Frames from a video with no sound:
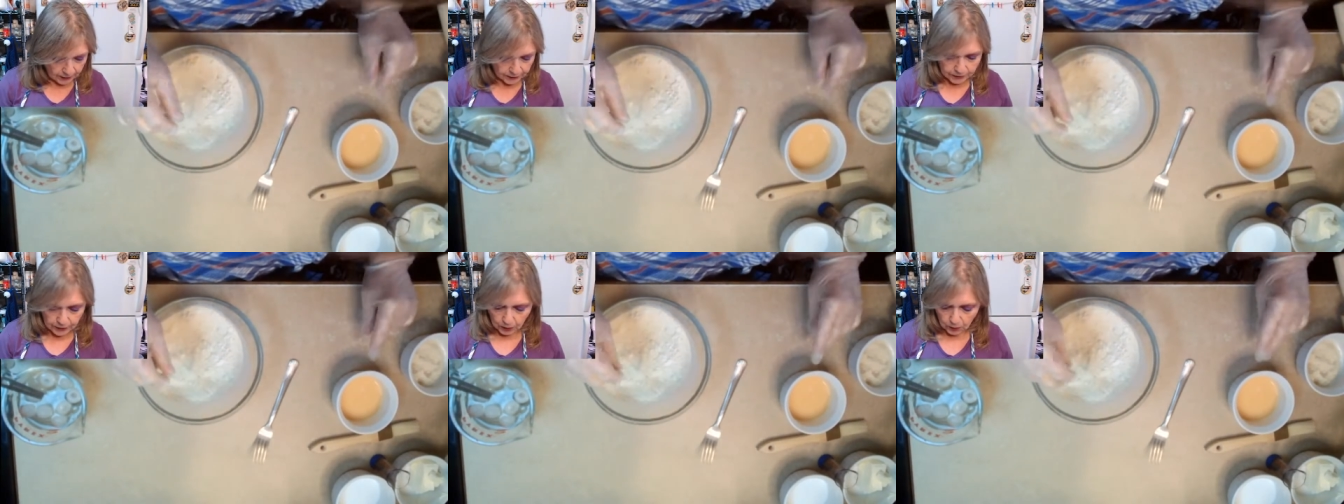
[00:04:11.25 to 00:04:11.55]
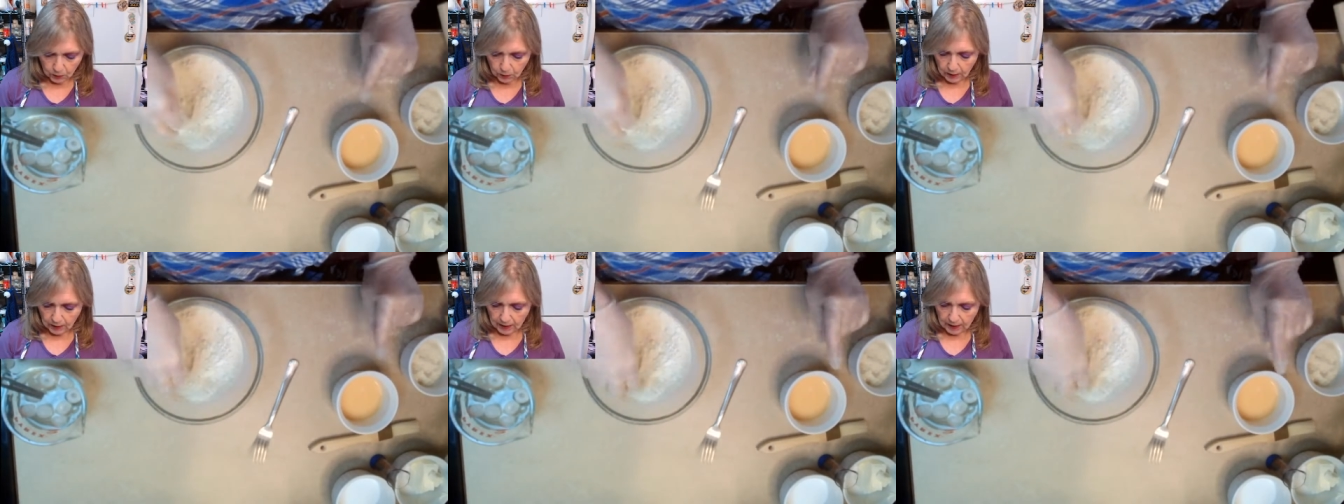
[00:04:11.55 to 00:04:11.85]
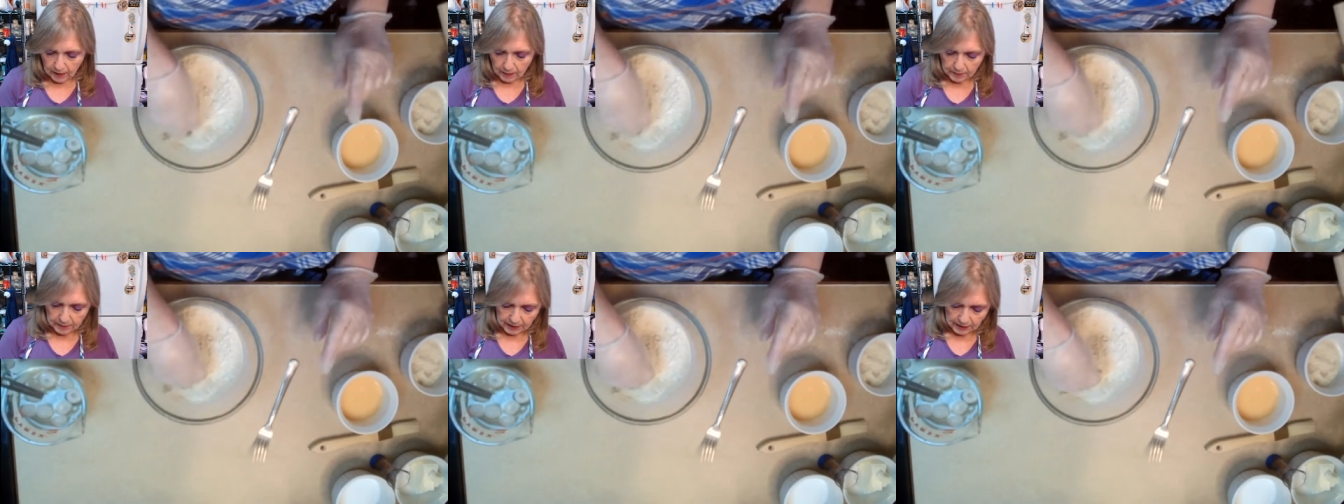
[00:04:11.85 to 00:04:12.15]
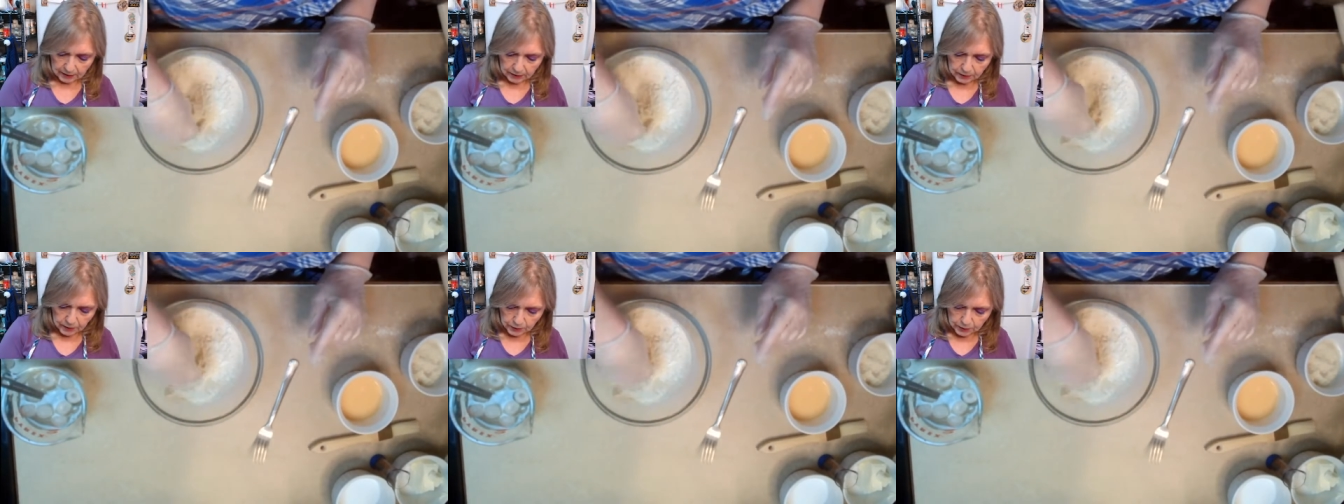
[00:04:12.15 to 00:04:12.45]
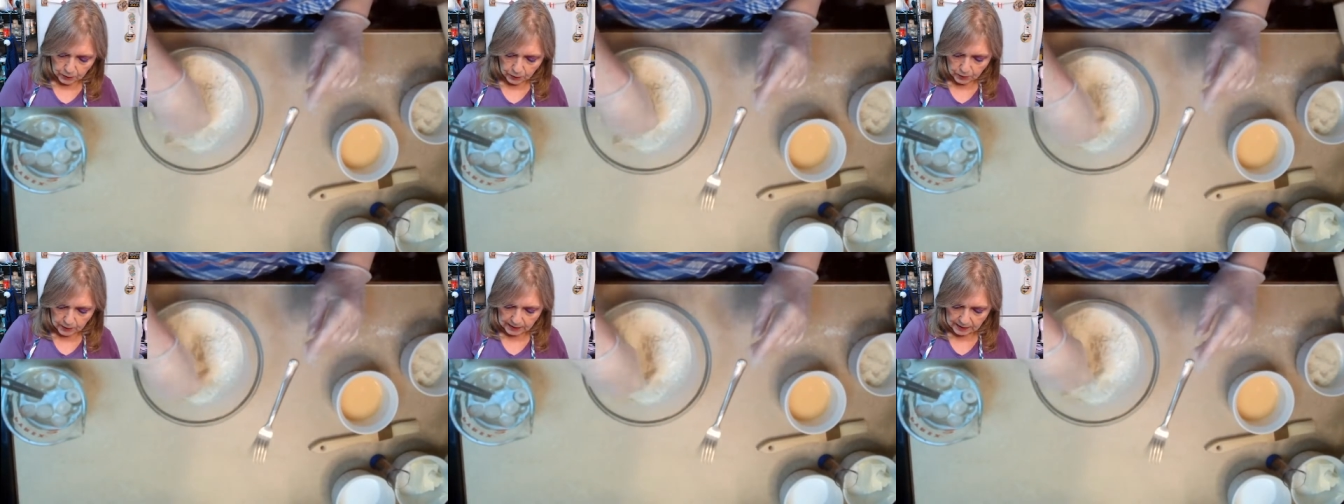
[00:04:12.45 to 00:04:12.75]
So um, it'll
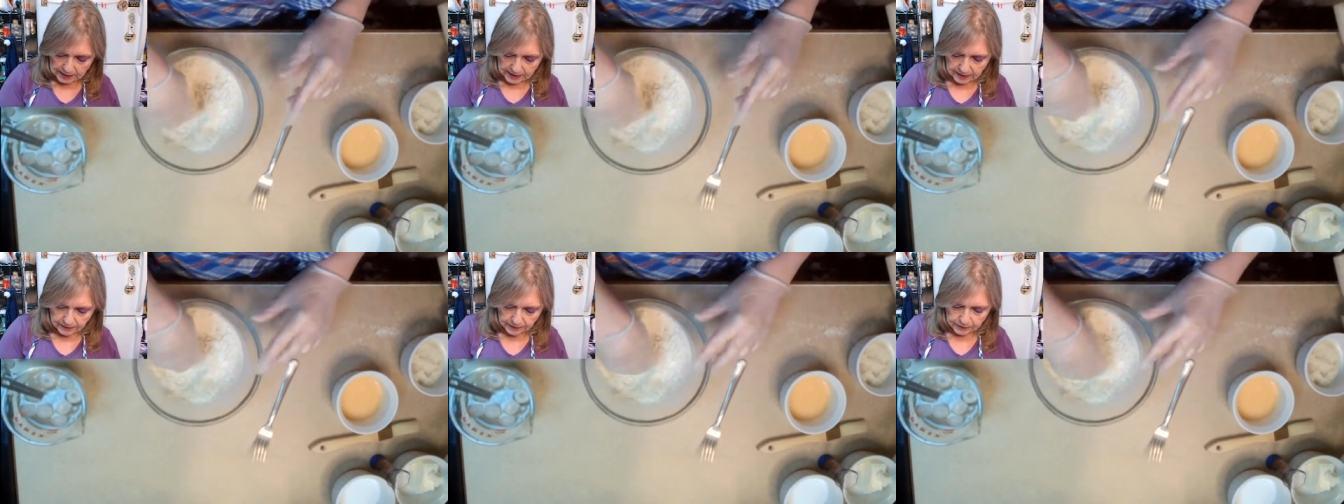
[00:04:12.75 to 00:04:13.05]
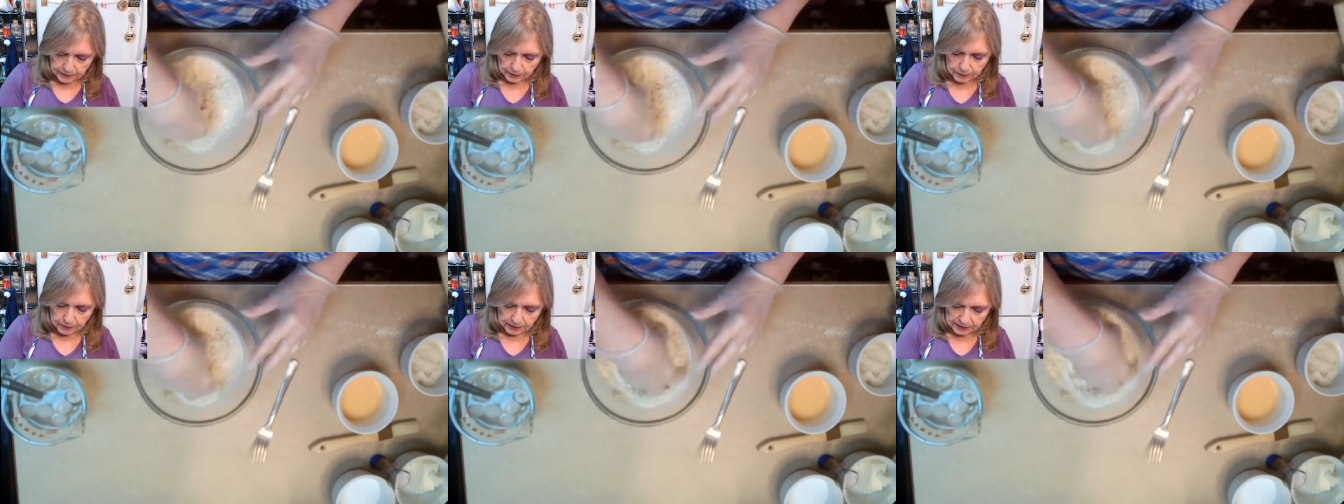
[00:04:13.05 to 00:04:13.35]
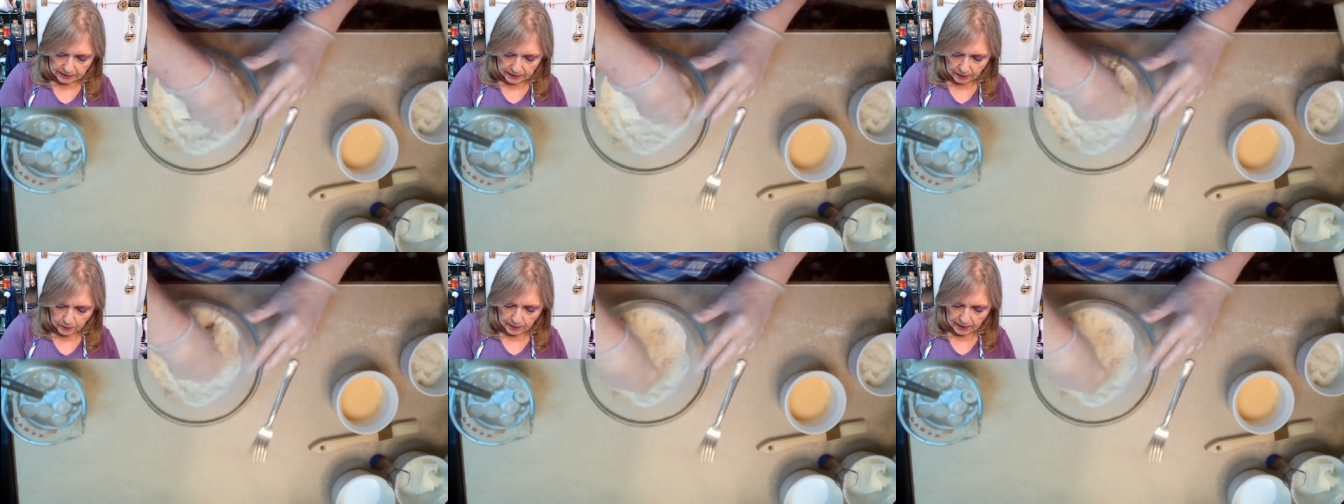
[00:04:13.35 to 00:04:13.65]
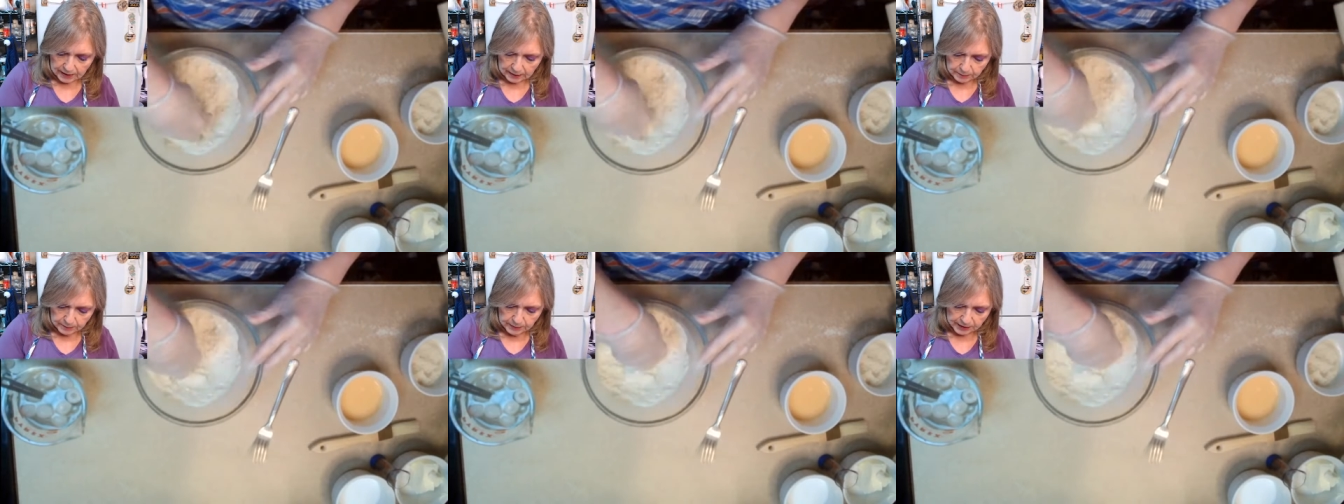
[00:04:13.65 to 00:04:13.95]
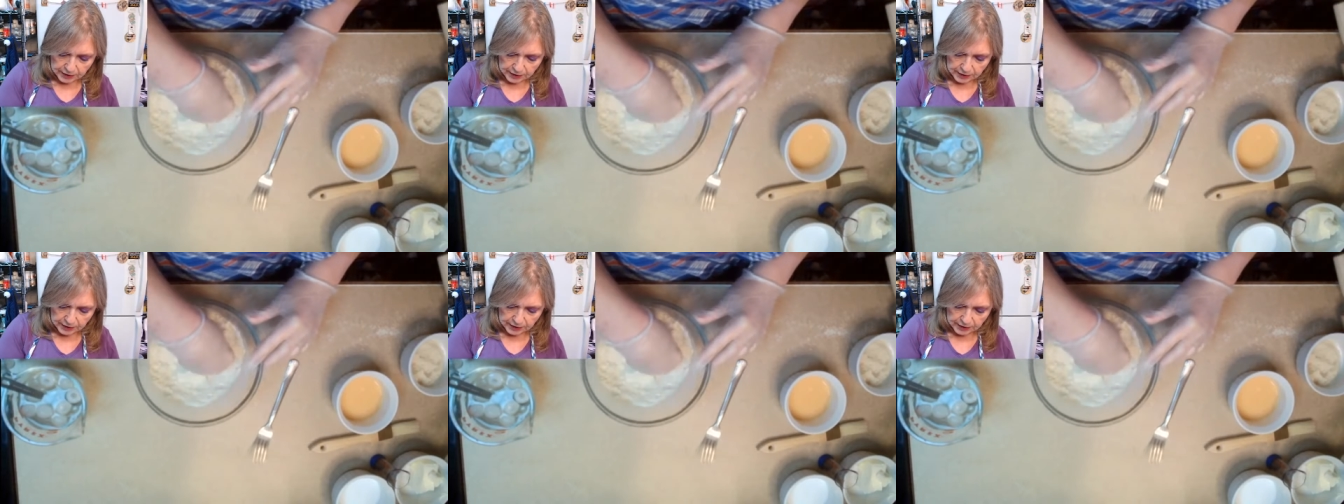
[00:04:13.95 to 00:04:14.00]
go through a sifter really well,